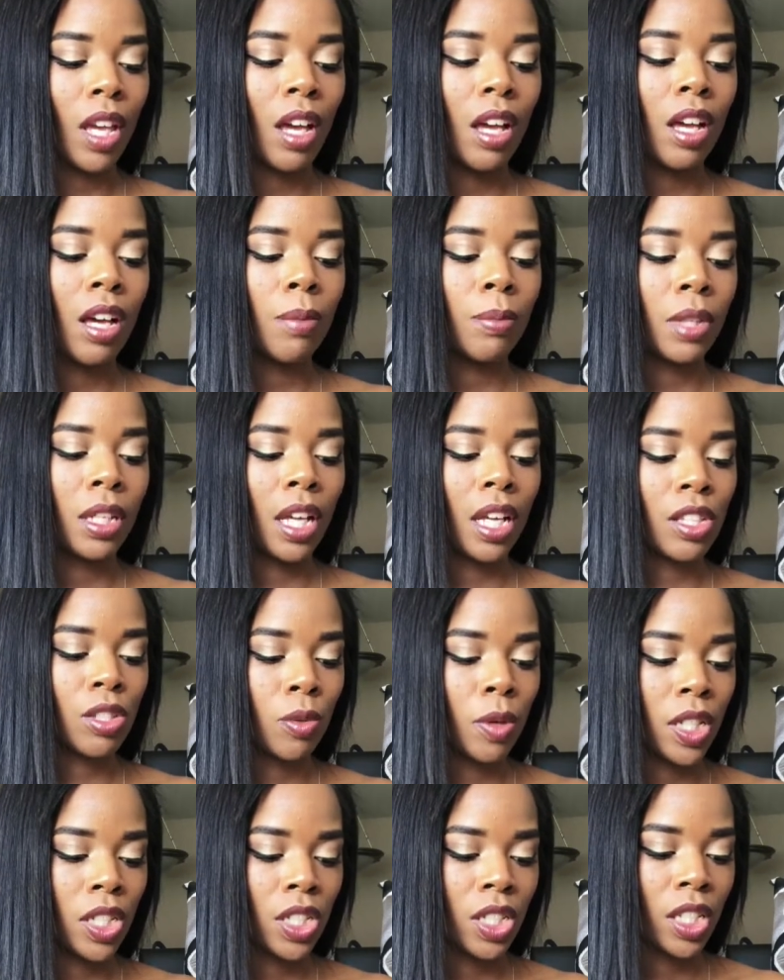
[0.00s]
The next
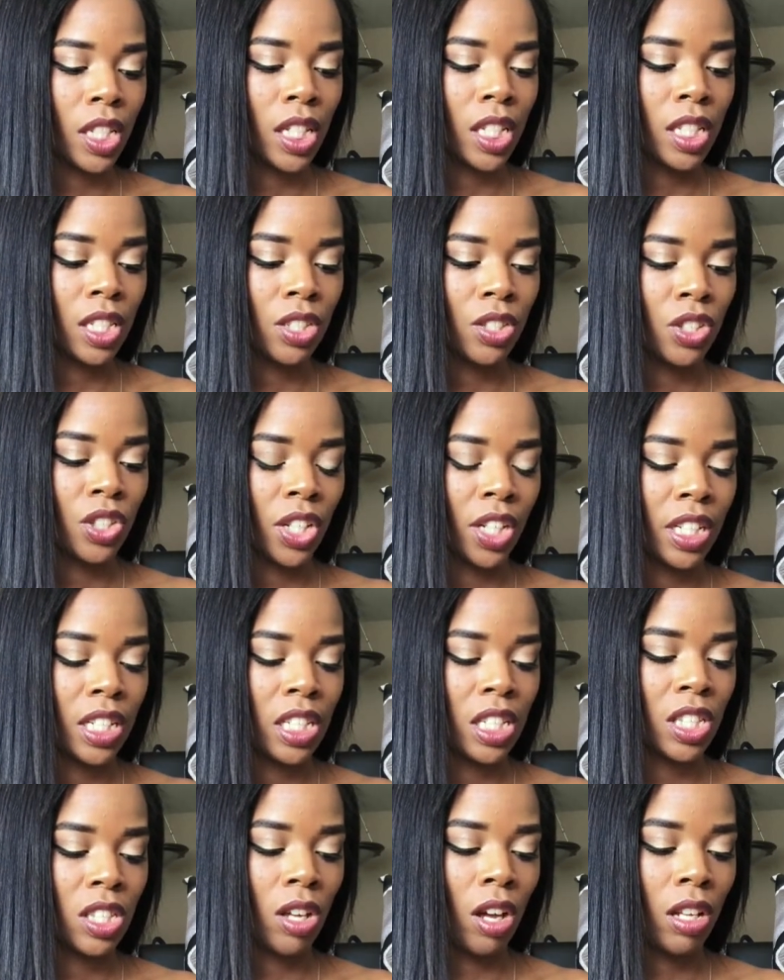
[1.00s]
question is Jerry
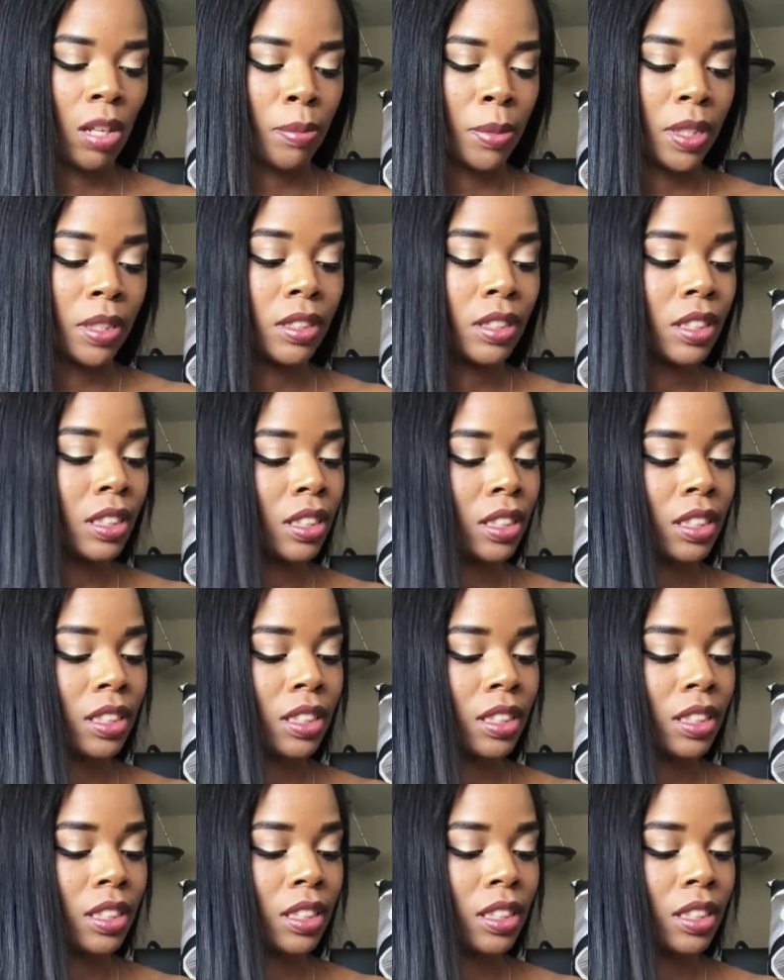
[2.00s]
Solomon.